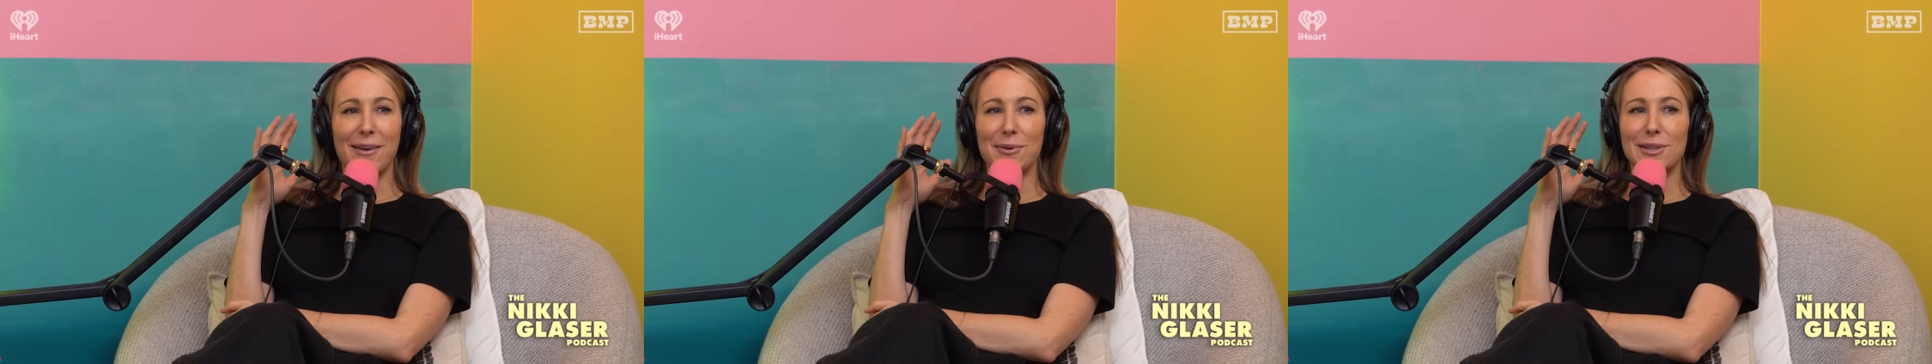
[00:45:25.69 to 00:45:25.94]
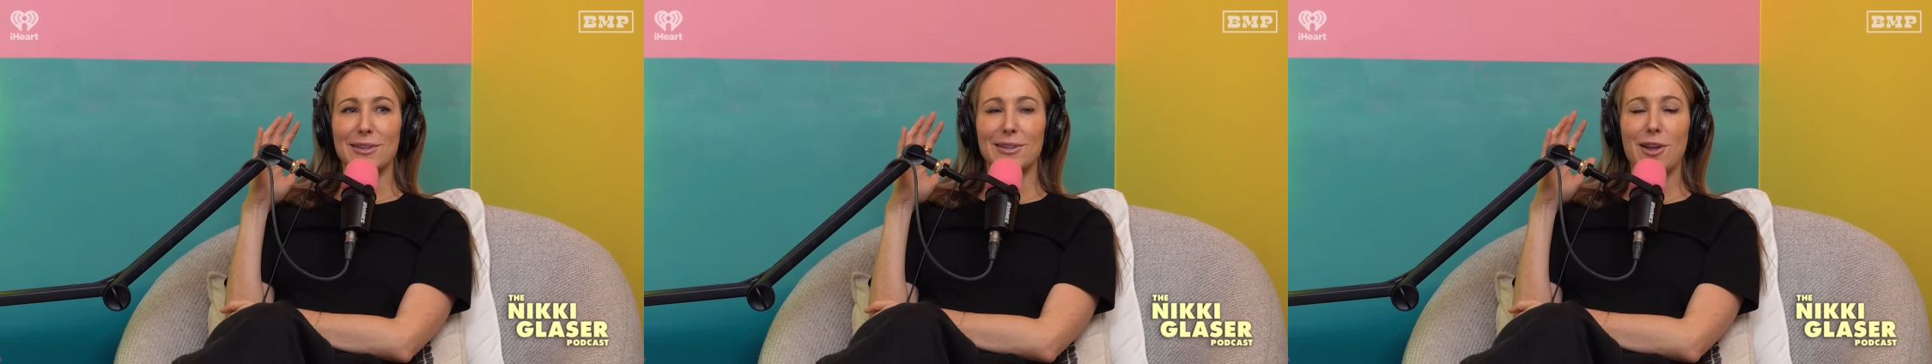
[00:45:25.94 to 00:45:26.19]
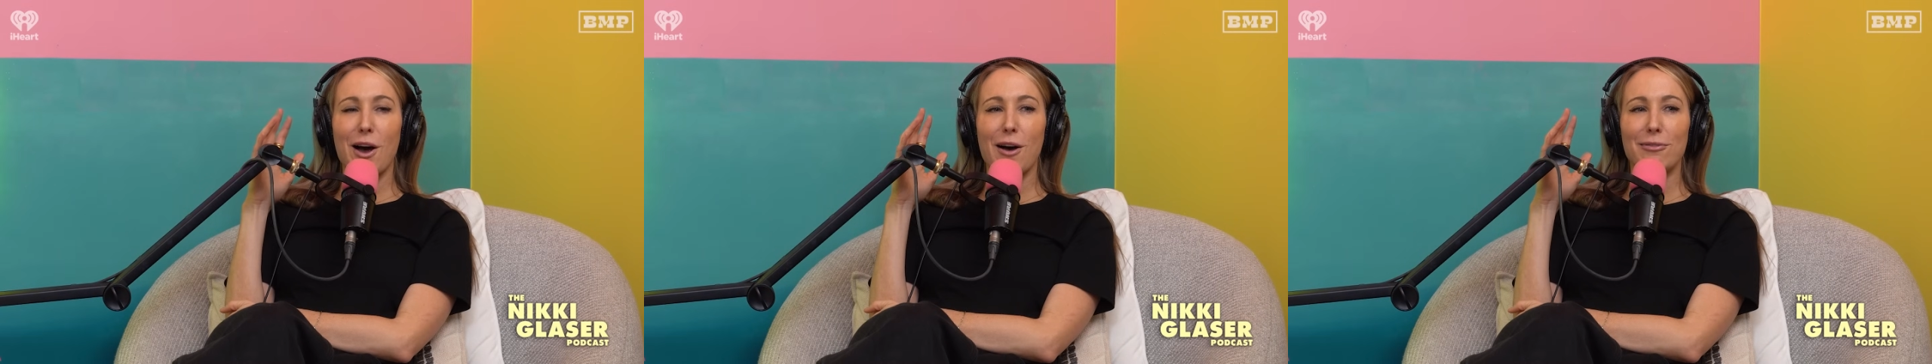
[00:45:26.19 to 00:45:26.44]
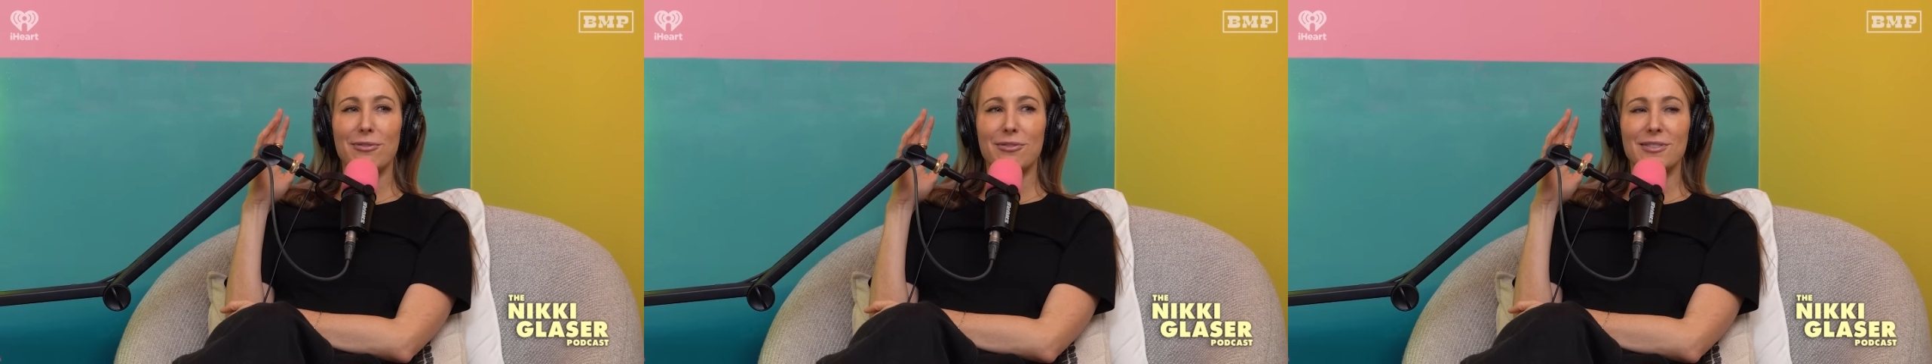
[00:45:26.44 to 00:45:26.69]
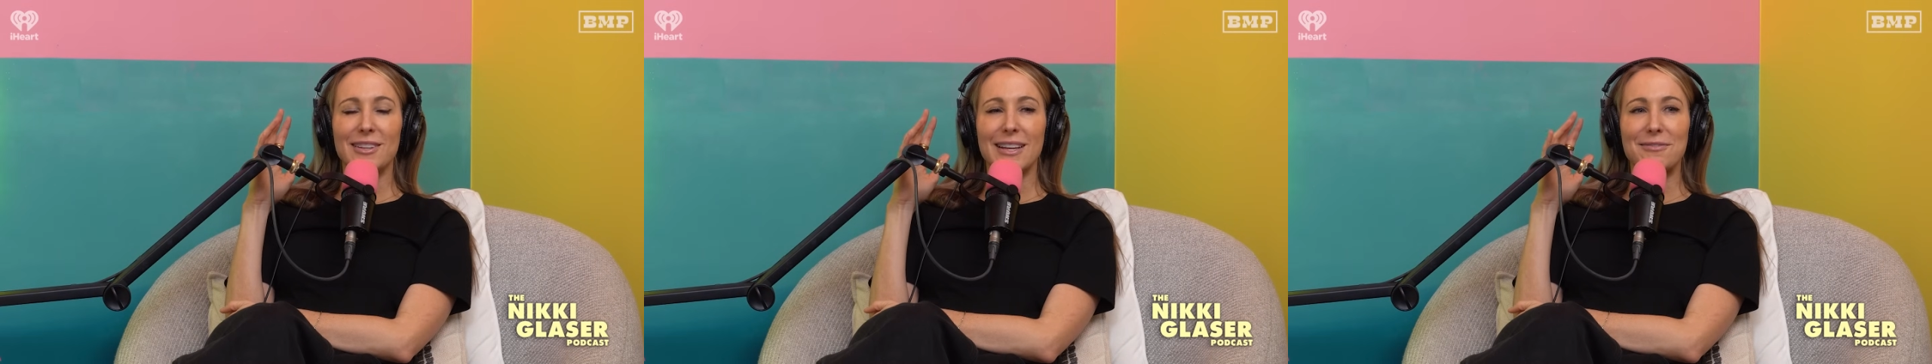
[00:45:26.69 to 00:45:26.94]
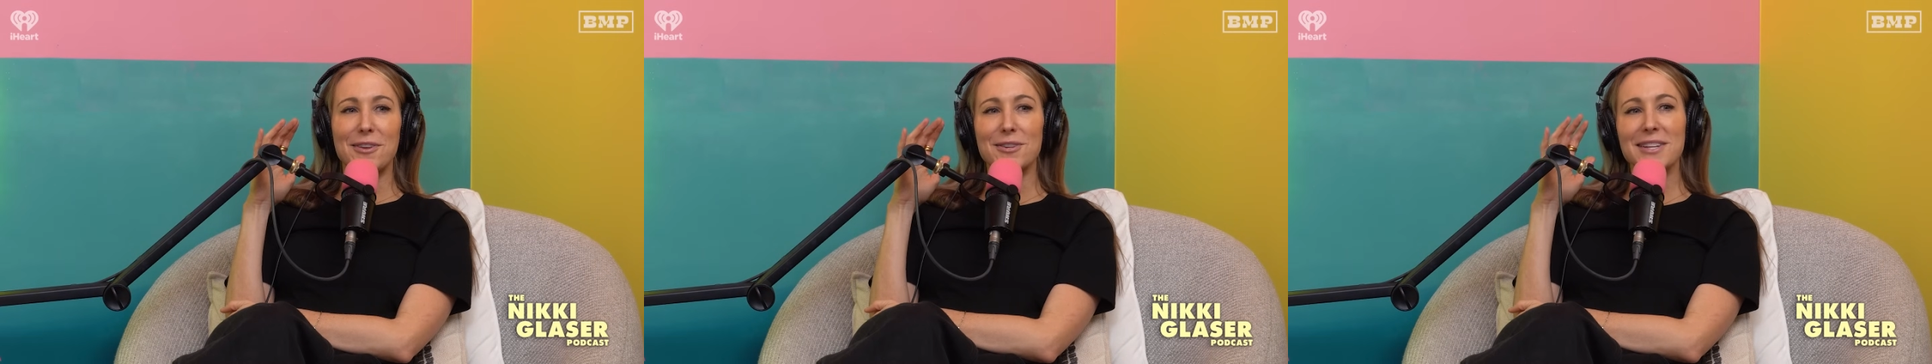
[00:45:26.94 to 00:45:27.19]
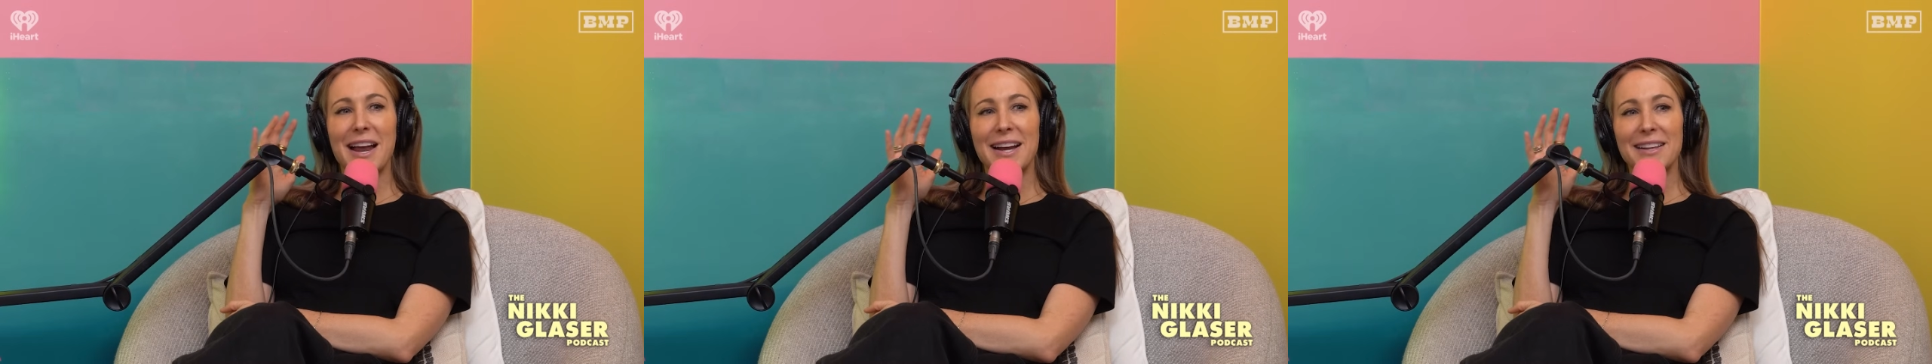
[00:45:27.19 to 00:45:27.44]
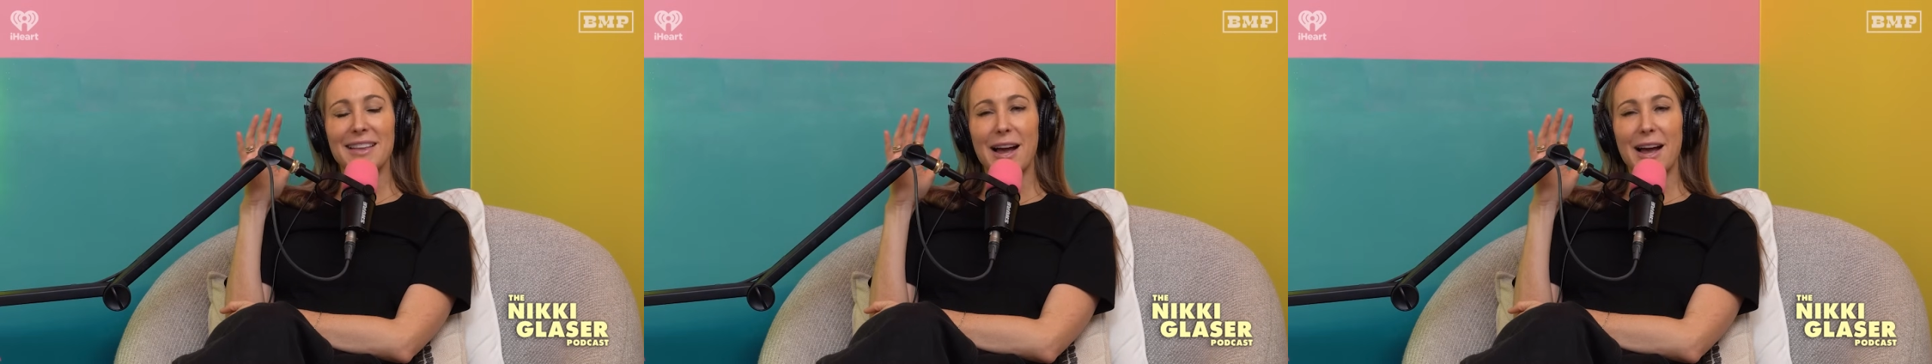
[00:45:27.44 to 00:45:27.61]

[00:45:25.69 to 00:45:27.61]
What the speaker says: would love if there's any,